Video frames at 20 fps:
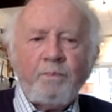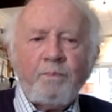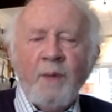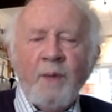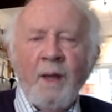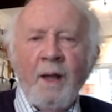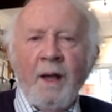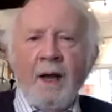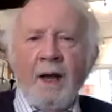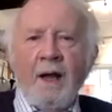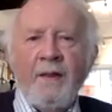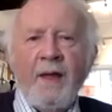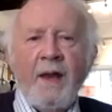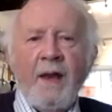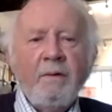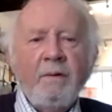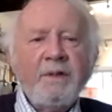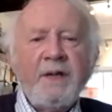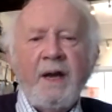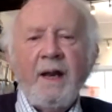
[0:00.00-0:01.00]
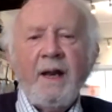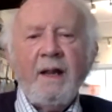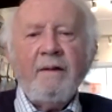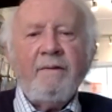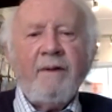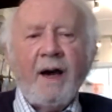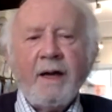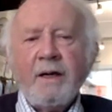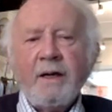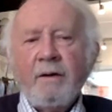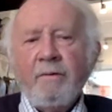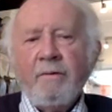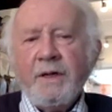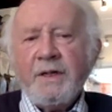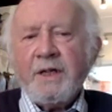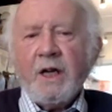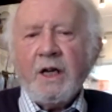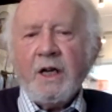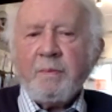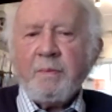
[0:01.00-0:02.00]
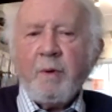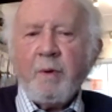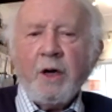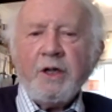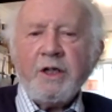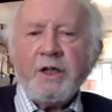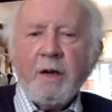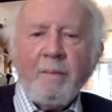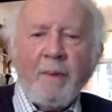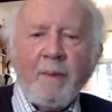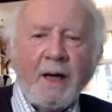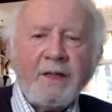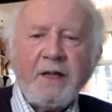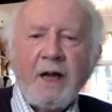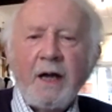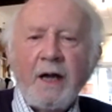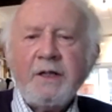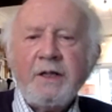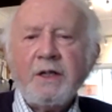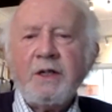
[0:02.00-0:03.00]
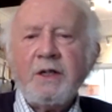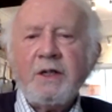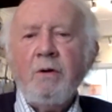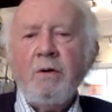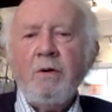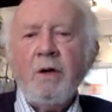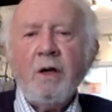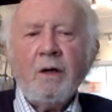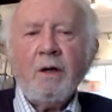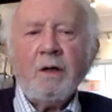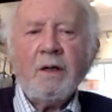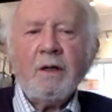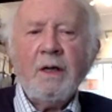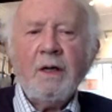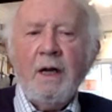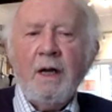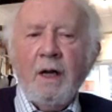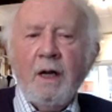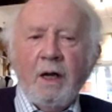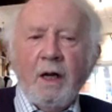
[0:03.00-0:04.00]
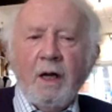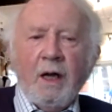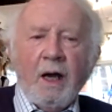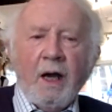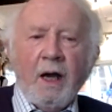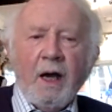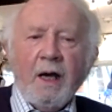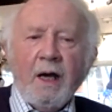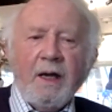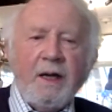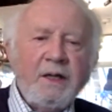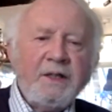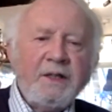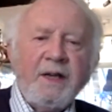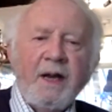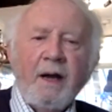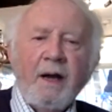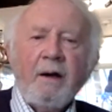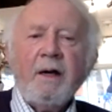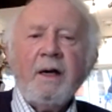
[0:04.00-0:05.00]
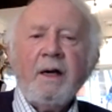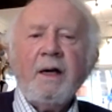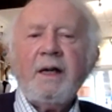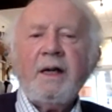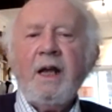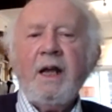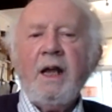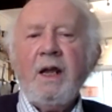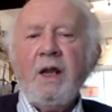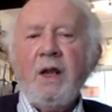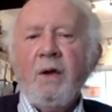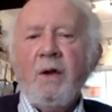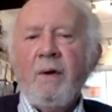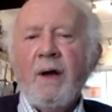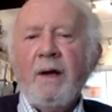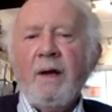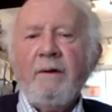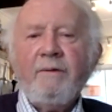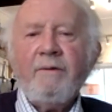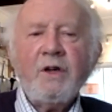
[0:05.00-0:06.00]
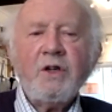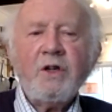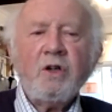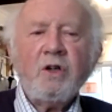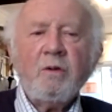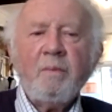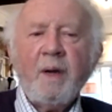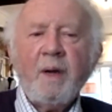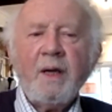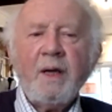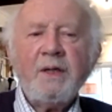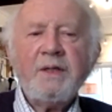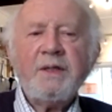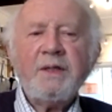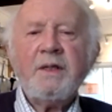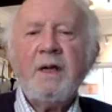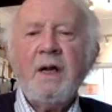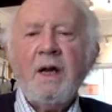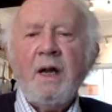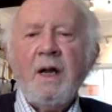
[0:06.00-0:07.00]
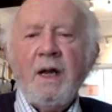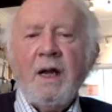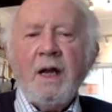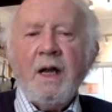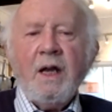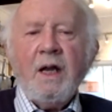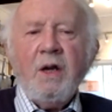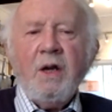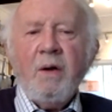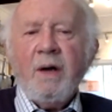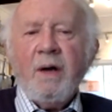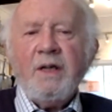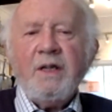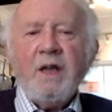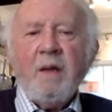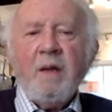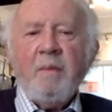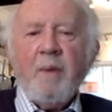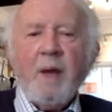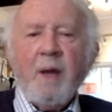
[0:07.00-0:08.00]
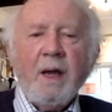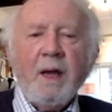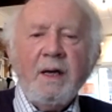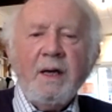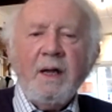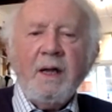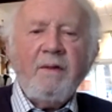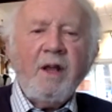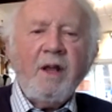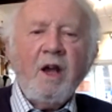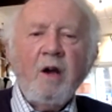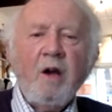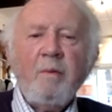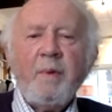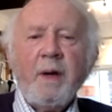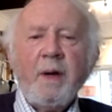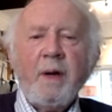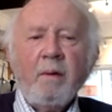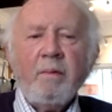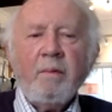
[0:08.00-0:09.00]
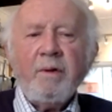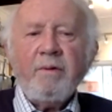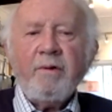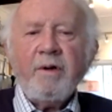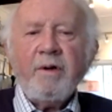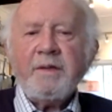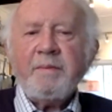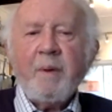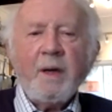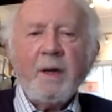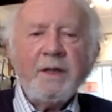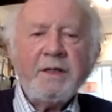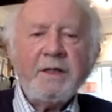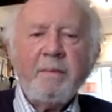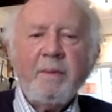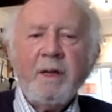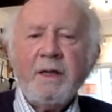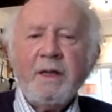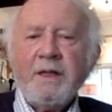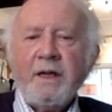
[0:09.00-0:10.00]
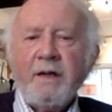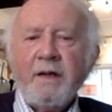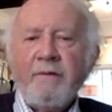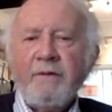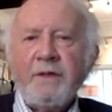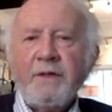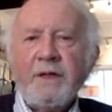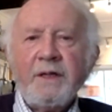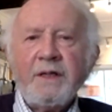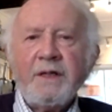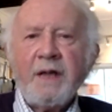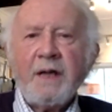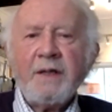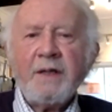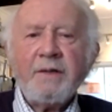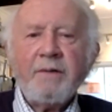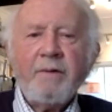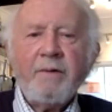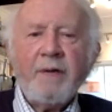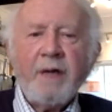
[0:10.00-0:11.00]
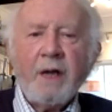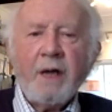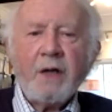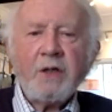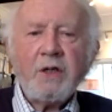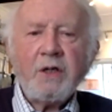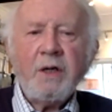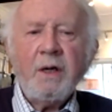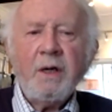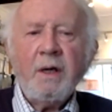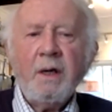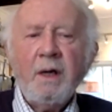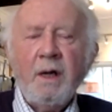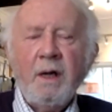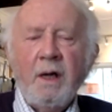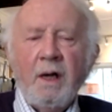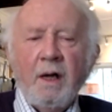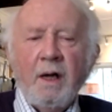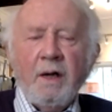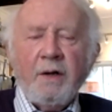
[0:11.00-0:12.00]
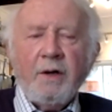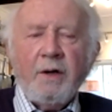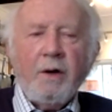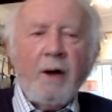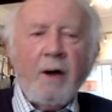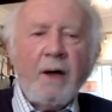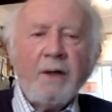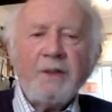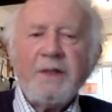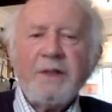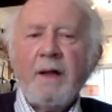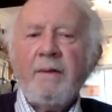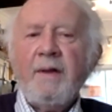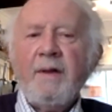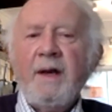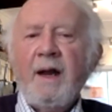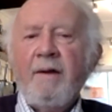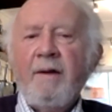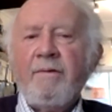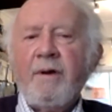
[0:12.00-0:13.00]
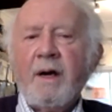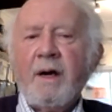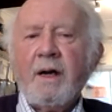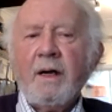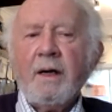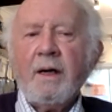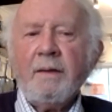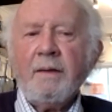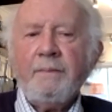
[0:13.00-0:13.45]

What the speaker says: And then there was another vital research project by Titus Kuyor. He's now a key UN official based in UNDP in Ethiopia with responsibility for disaster reduction throughout Southern Africa.